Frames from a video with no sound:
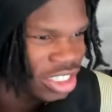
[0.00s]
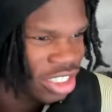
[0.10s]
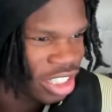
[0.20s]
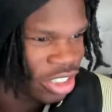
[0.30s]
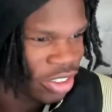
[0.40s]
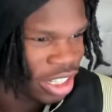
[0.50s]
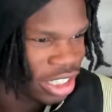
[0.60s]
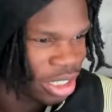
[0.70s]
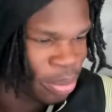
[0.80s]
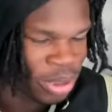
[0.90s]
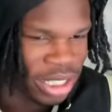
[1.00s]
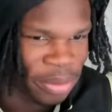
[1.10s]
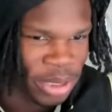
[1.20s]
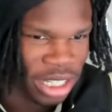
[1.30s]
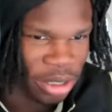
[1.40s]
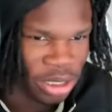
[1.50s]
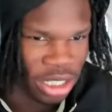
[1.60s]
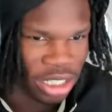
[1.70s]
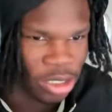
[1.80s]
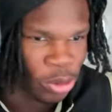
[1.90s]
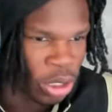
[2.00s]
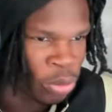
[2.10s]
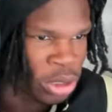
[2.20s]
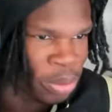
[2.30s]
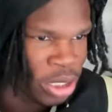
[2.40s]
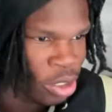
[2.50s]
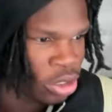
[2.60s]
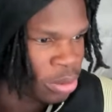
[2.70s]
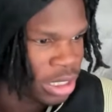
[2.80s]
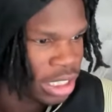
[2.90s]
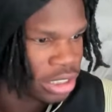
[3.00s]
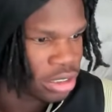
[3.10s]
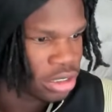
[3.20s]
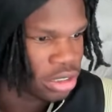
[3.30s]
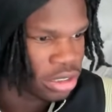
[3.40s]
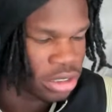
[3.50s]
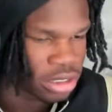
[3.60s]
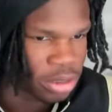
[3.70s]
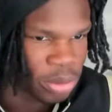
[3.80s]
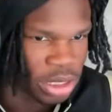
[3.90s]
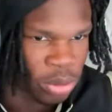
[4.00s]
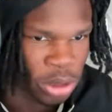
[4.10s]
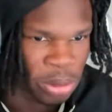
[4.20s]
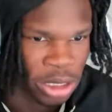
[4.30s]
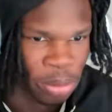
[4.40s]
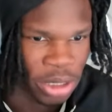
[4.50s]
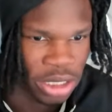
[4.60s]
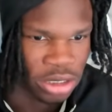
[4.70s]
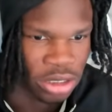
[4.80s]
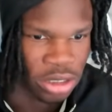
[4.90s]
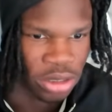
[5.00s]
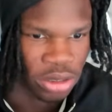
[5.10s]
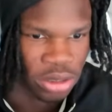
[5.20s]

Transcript: just got to go out there and play, man. I want to play all them guys. Man, I want to play the best, so